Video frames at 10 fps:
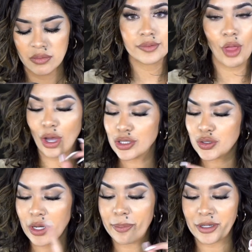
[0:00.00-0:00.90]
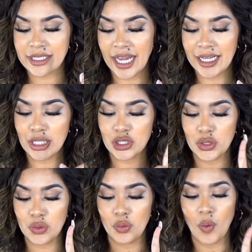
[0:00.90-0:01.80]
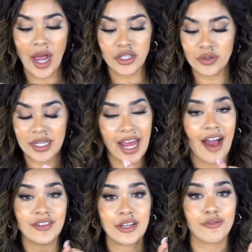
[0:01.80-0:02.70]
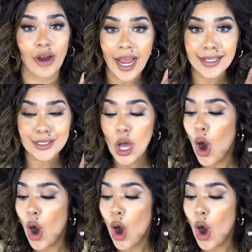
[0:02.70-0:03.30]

Long story pertaining to why you didn't have any friends?